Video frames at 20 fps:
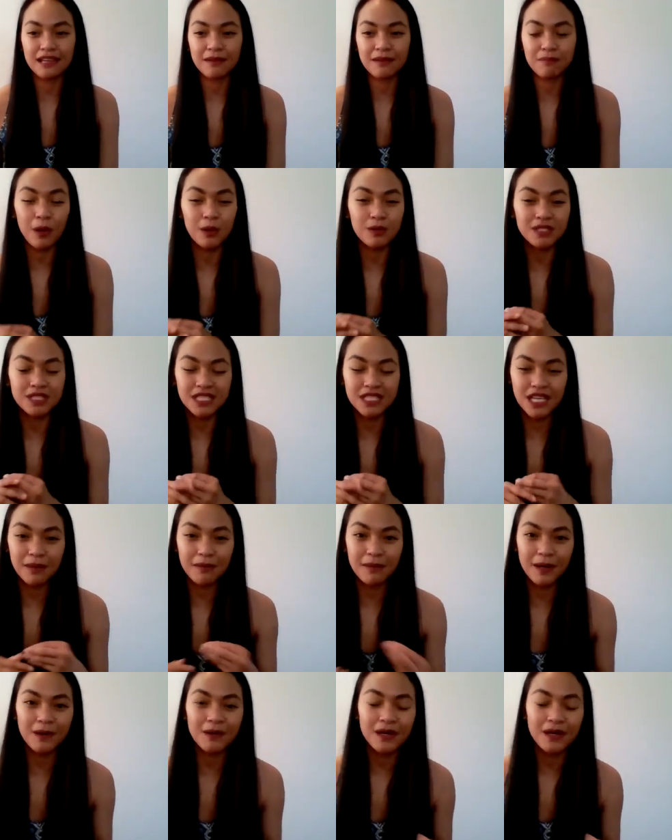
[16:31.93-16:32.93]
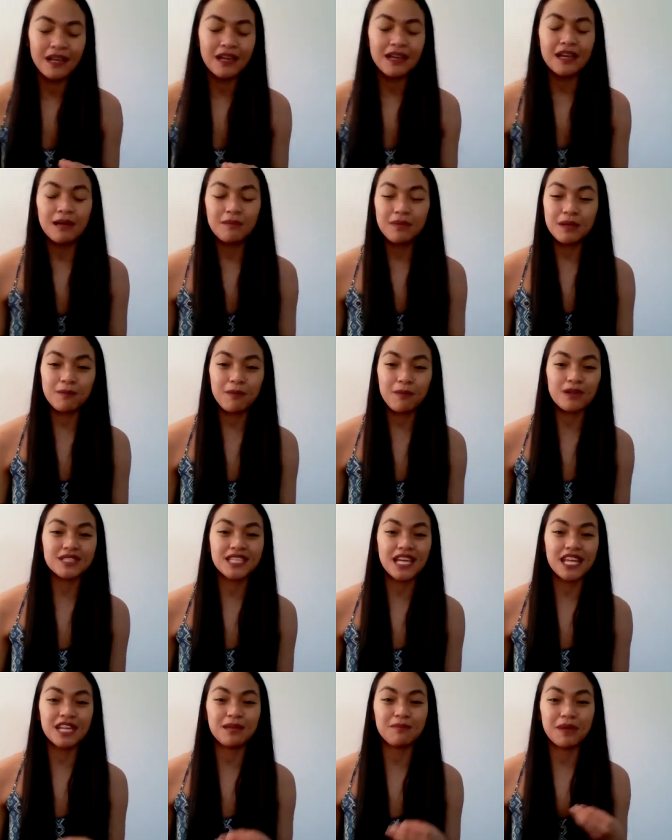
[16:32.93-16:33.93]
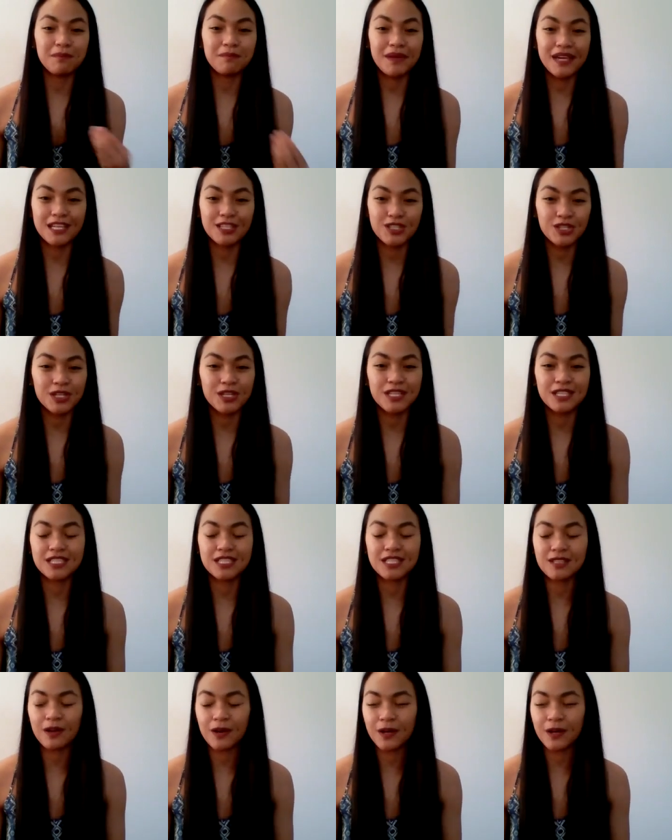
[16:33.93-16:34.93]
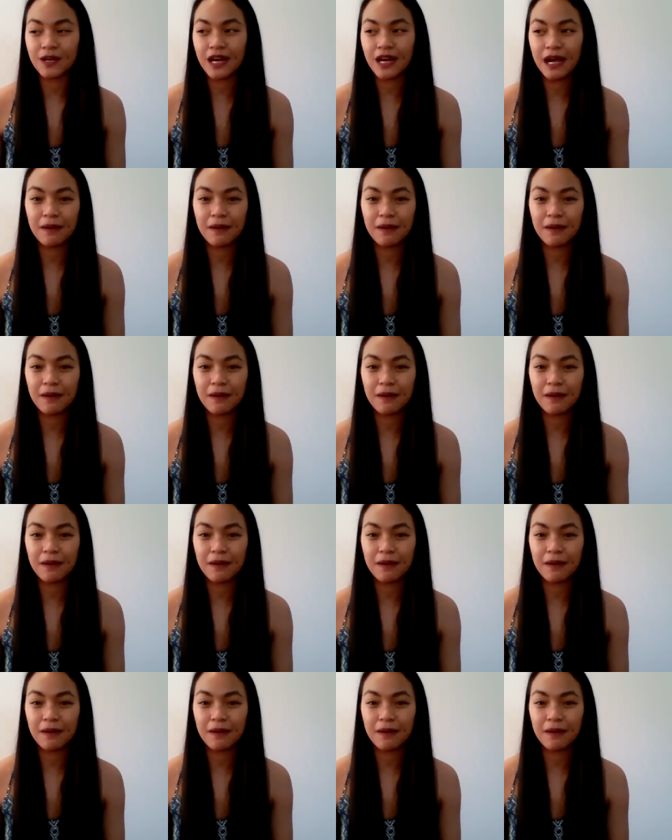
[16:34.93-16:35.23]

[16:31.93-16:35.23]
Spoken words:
posting about people sending me pictures or